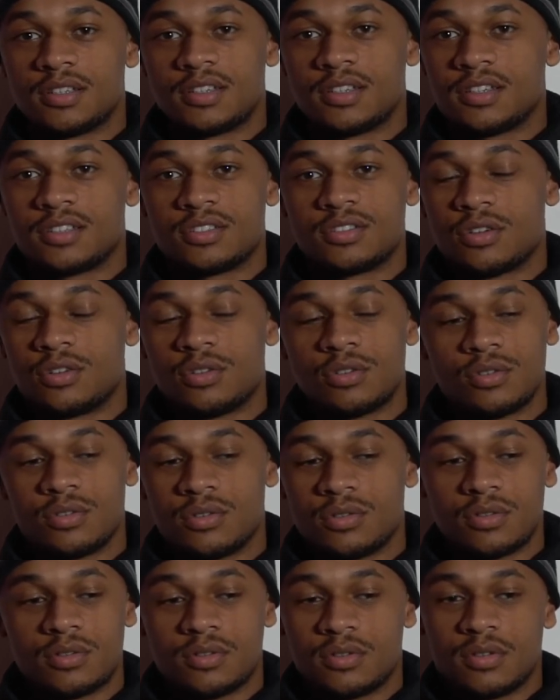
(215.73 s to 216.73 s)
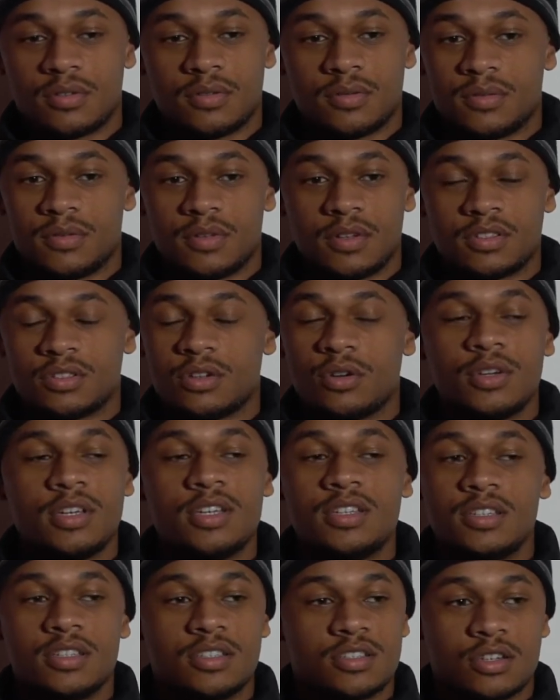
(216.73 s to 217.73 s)
There's no
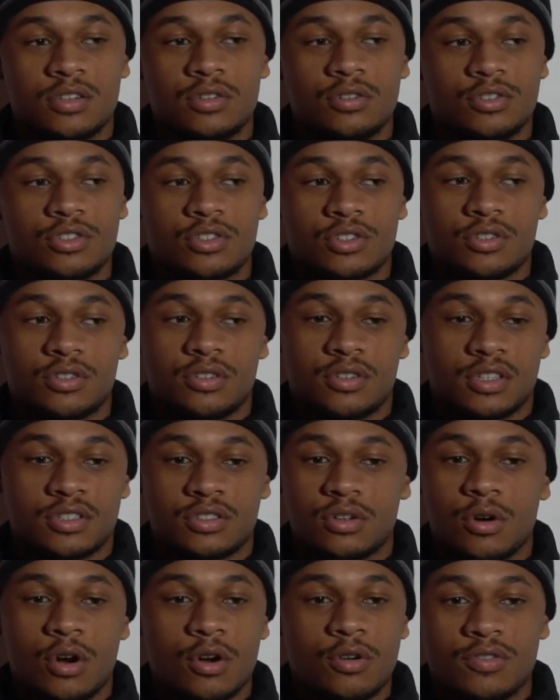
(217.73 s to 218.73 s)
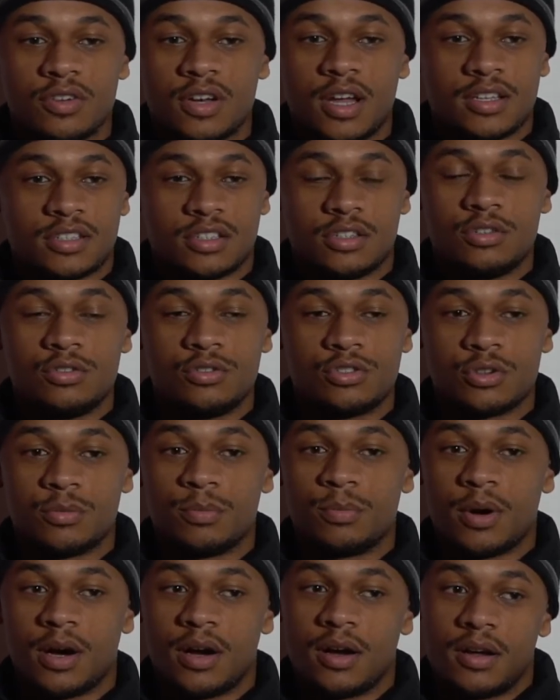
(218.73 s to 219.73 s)
easy solution, there's no overnight
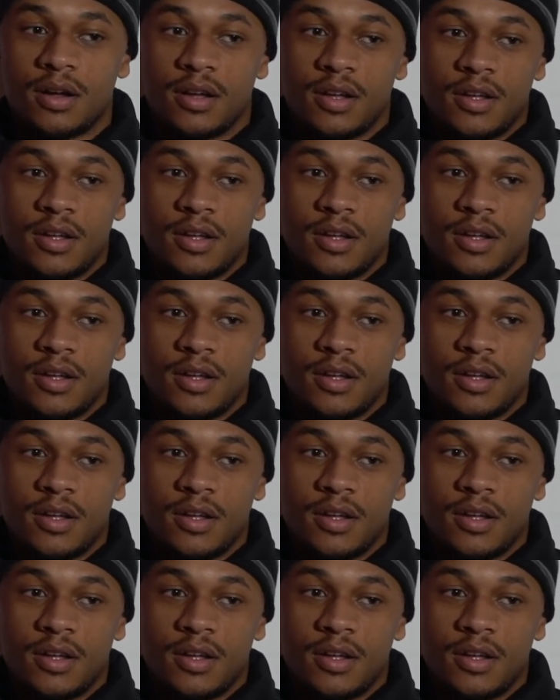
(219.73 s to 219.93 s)
solution, but